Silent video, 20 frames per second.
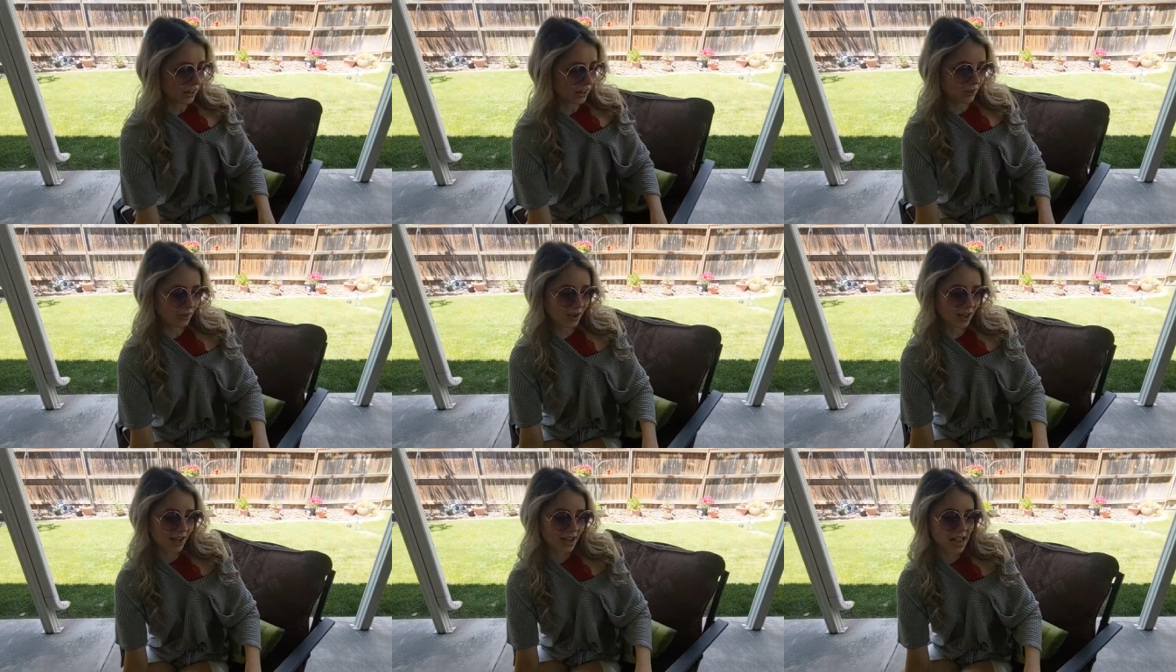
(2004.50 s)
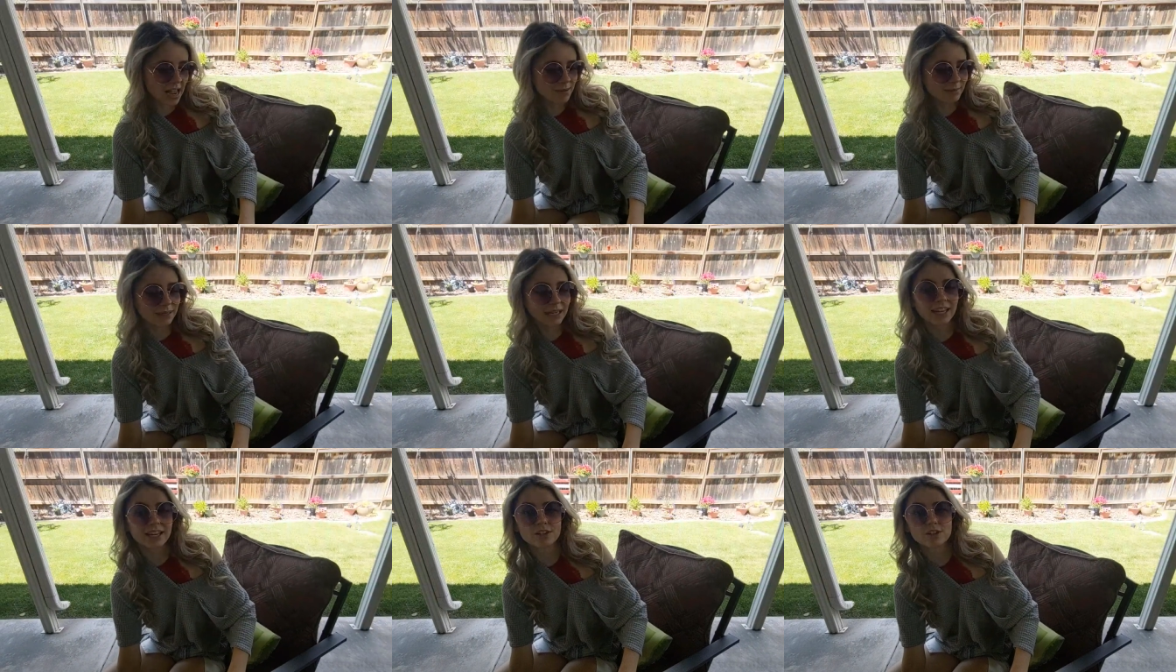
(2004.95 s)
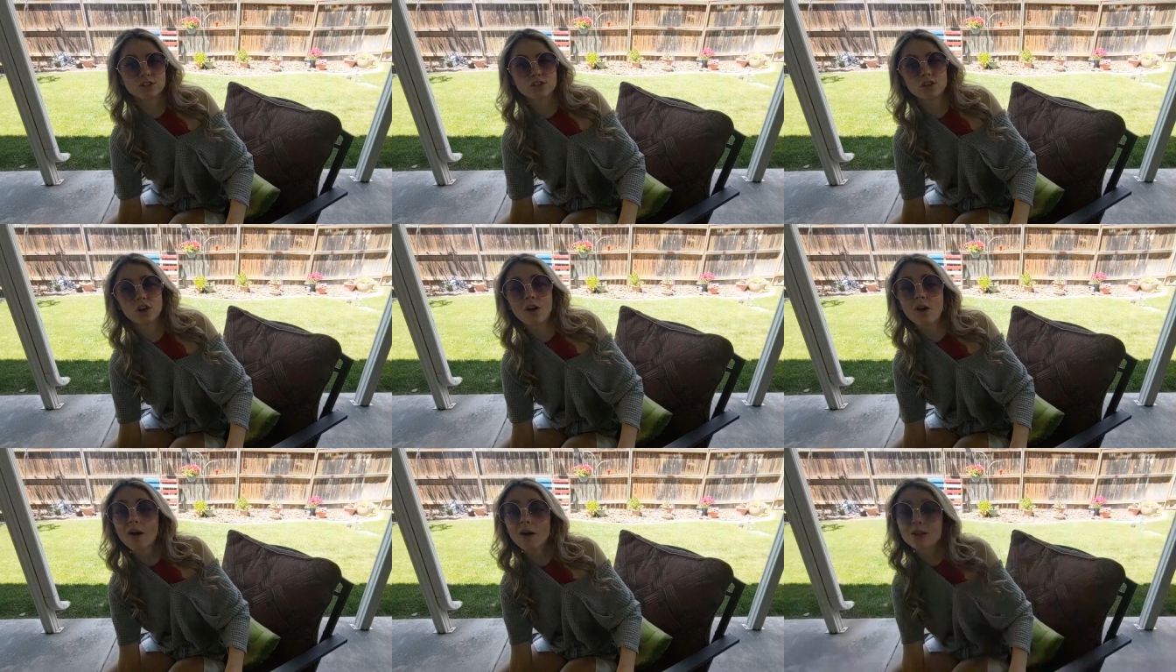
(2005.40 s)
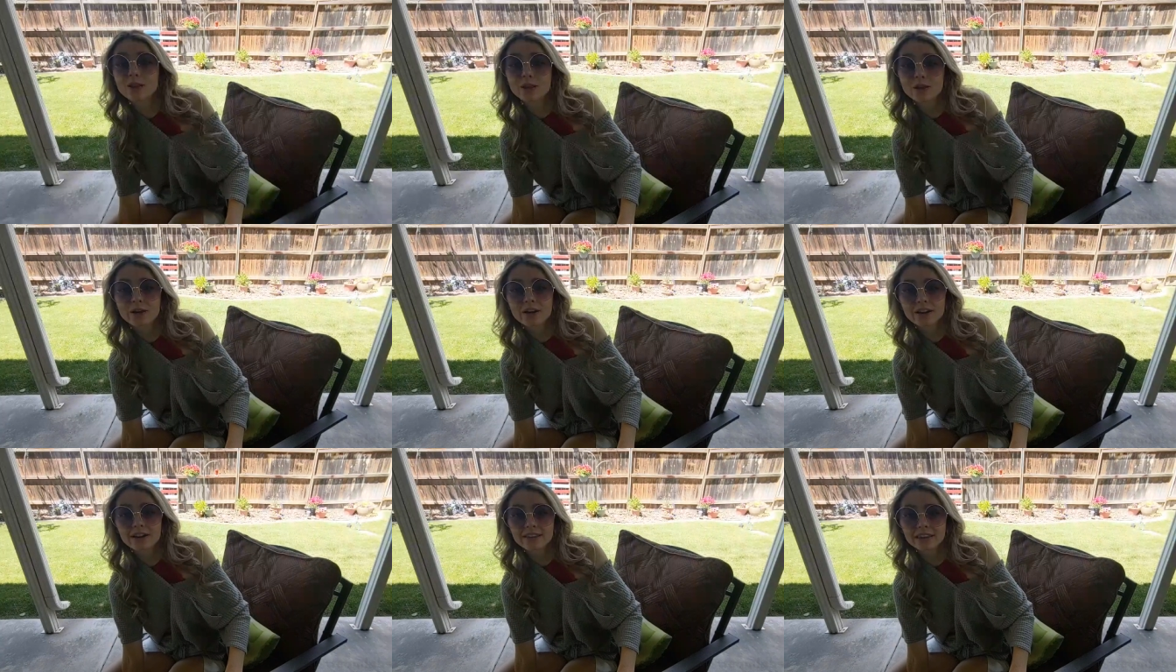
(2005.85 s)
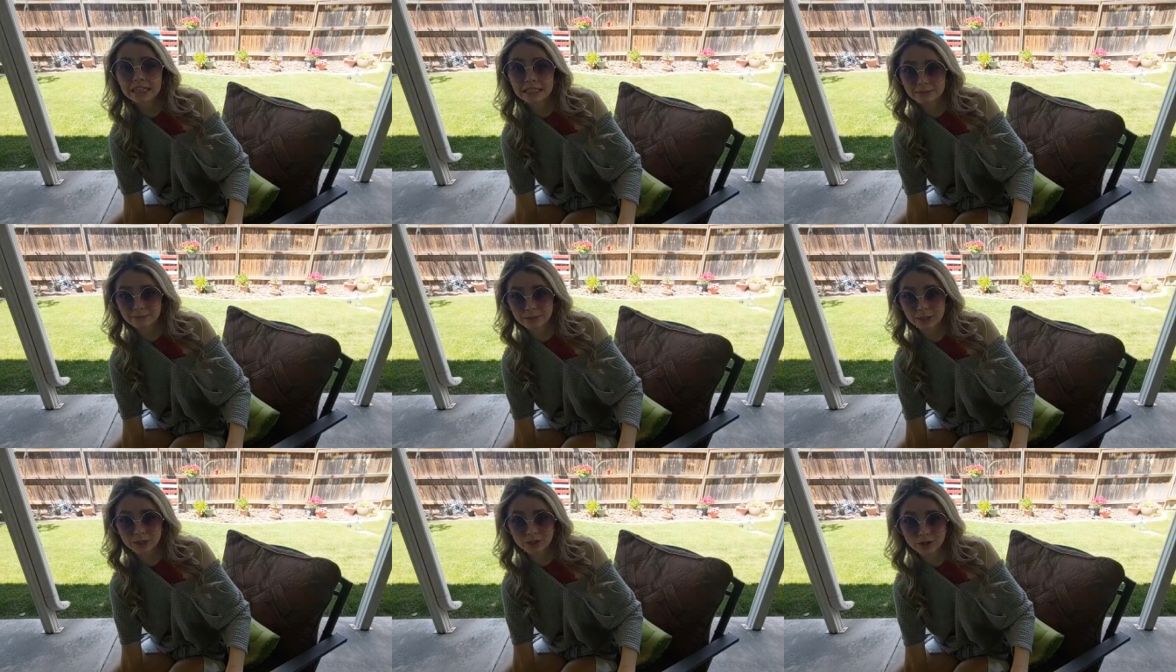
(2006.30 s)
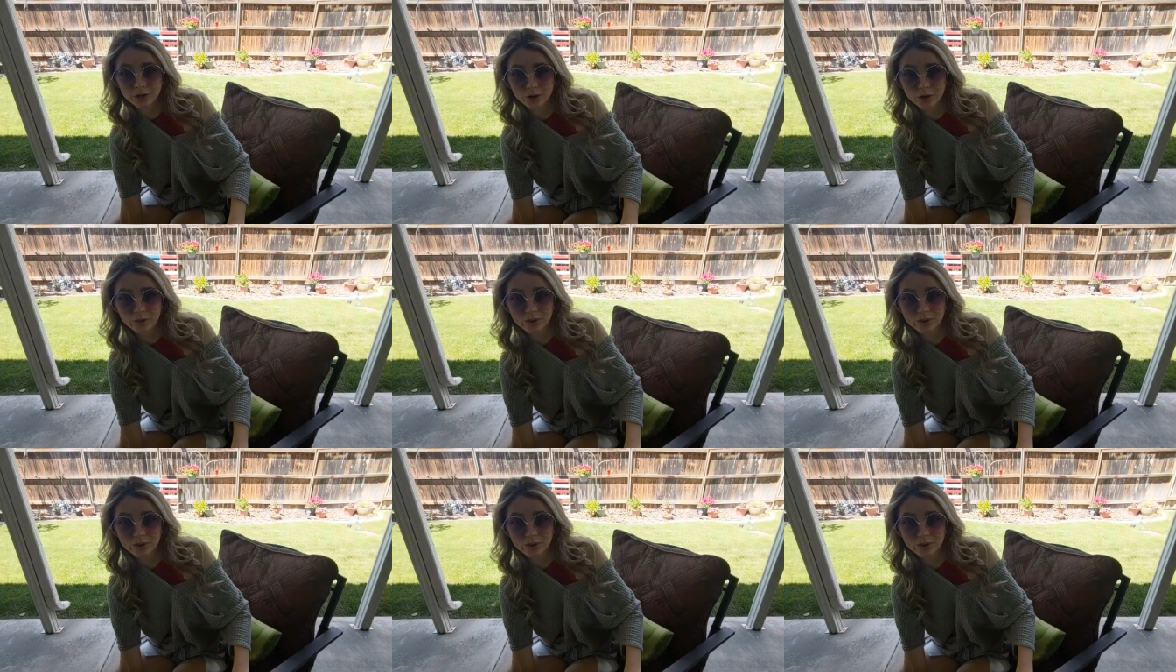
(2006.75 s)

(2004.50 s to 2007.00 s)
No, I am an inch taller than you.